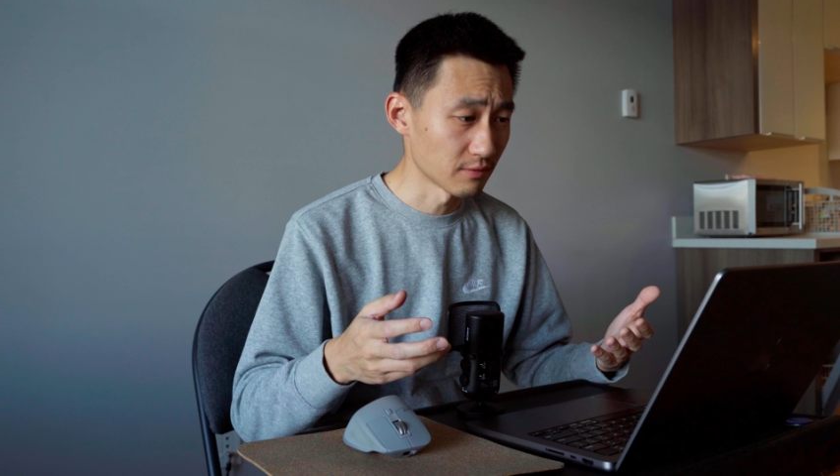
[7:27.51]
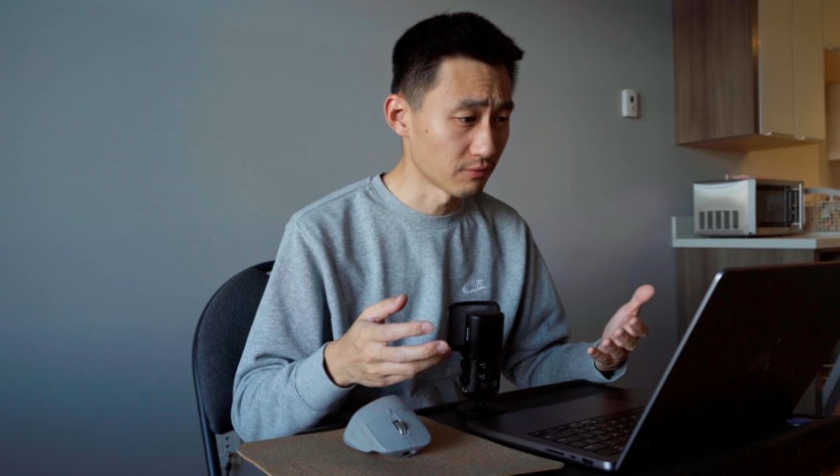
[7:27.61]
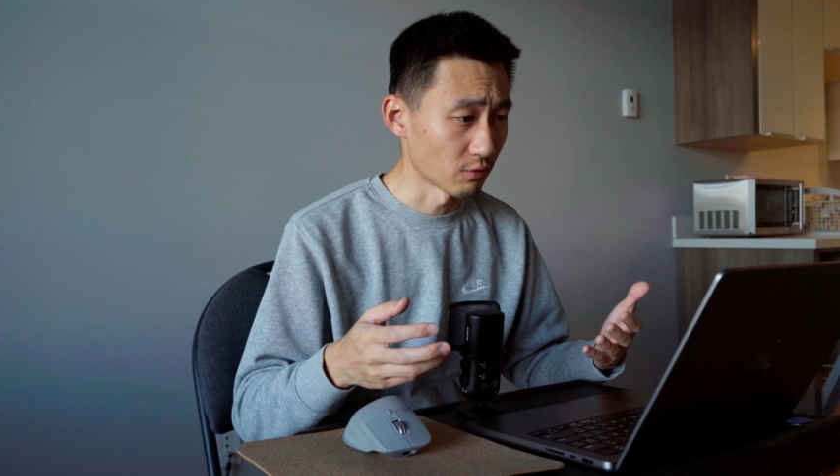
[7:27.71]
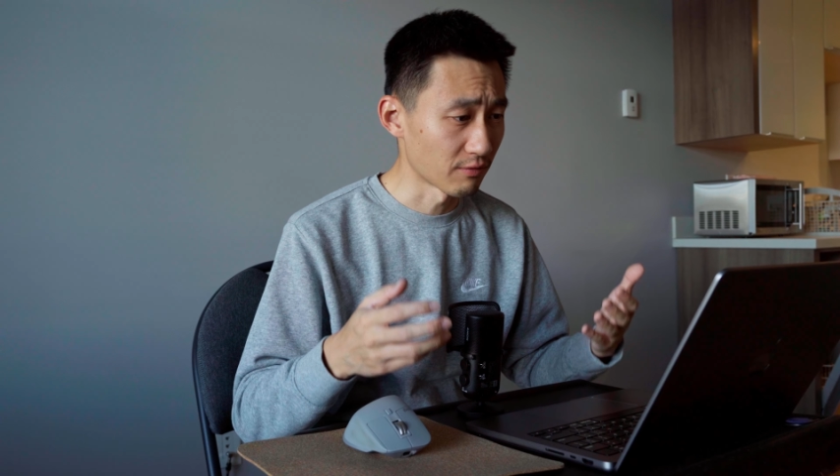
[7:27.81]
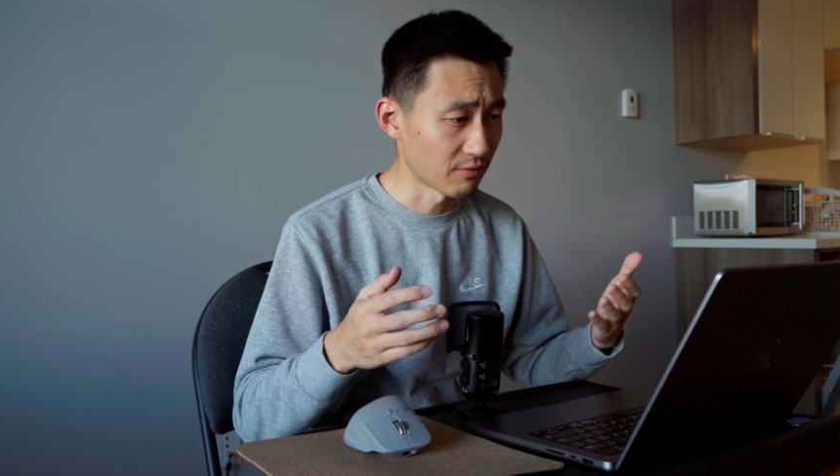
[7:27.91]

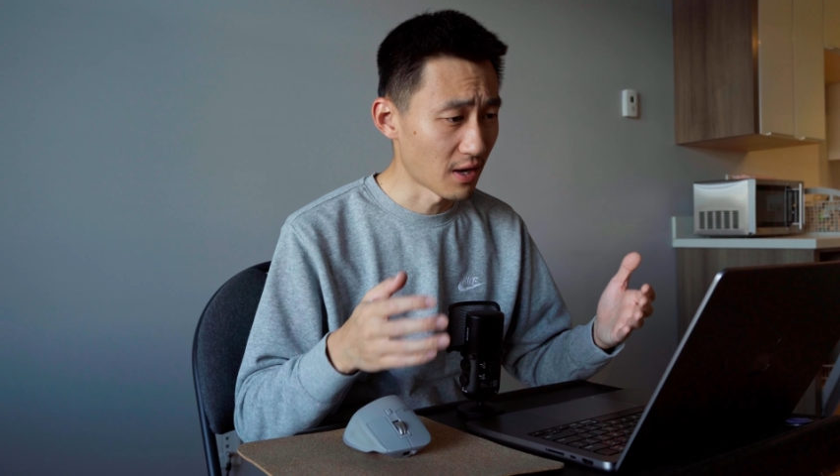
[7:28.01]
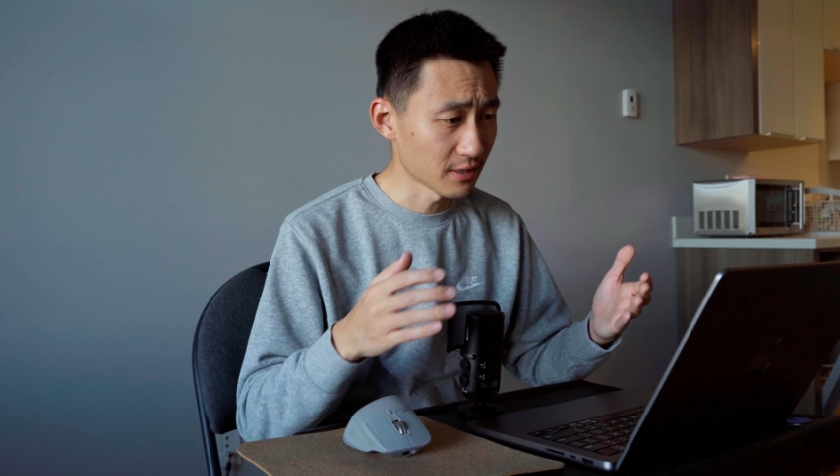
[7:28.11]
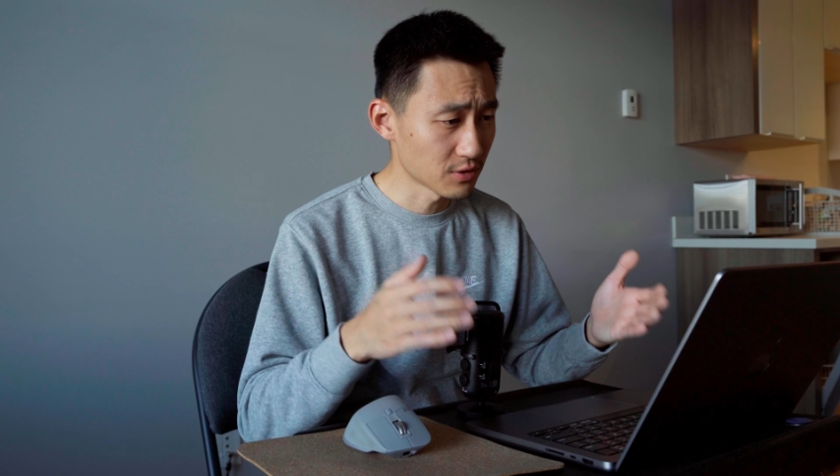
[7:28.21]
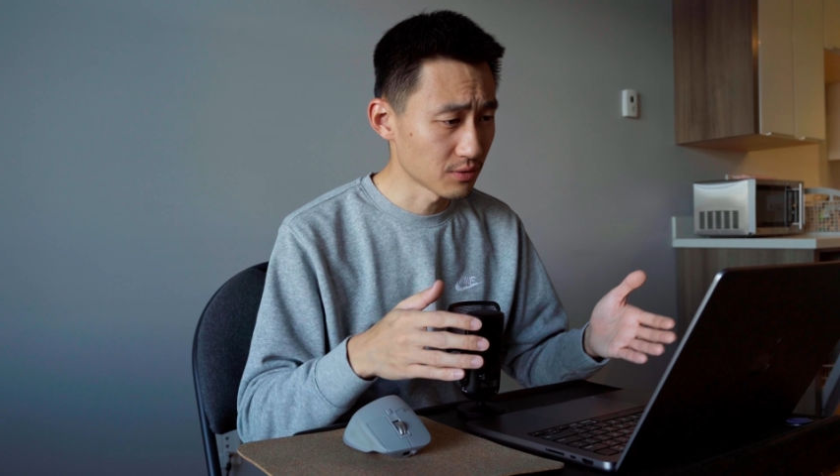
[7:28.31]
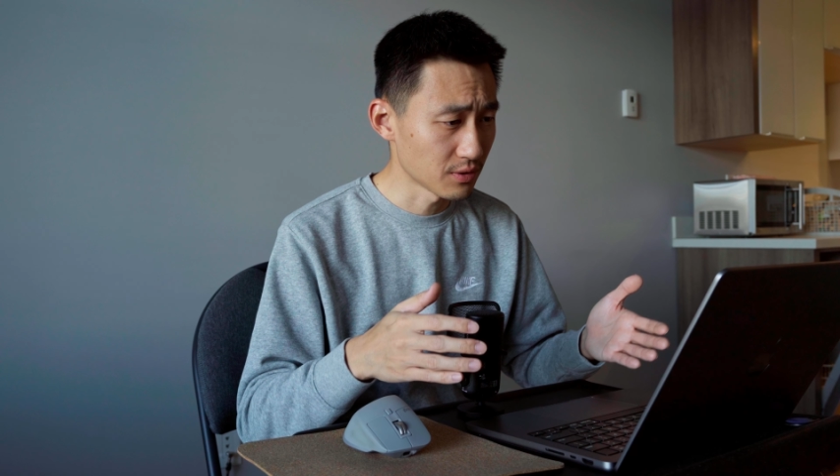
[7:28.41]
for
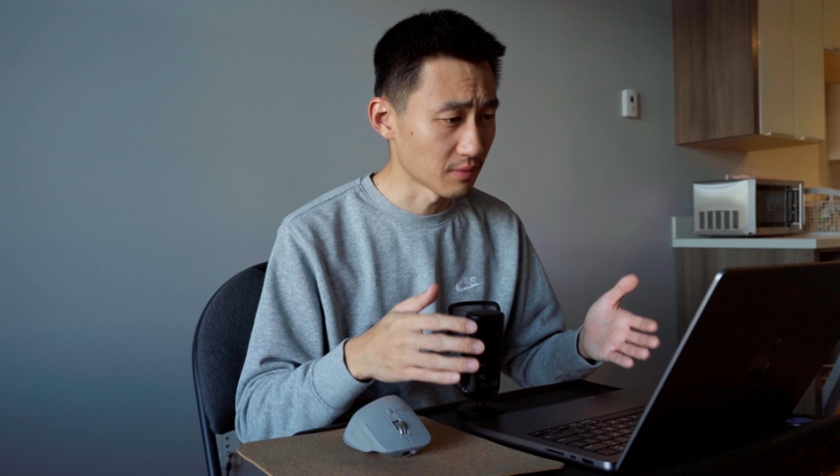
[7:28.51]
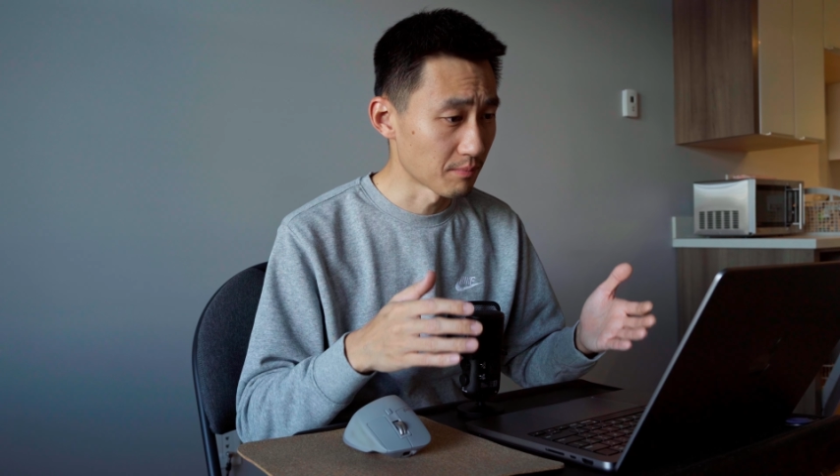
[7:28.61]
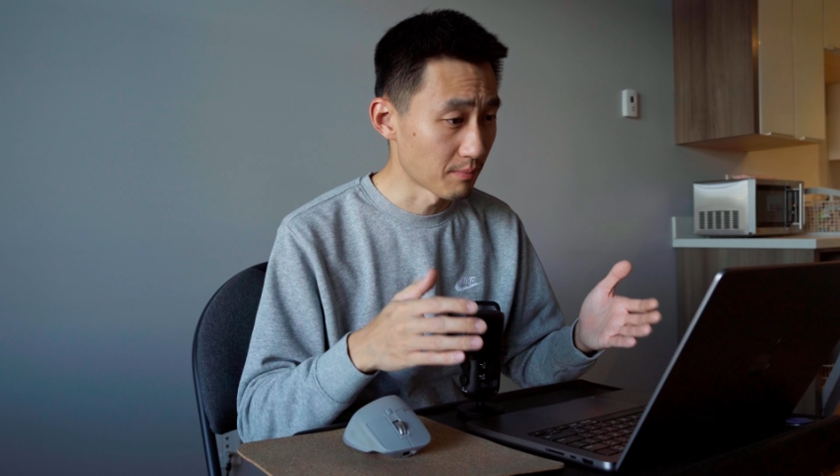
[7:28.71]
fine-tuning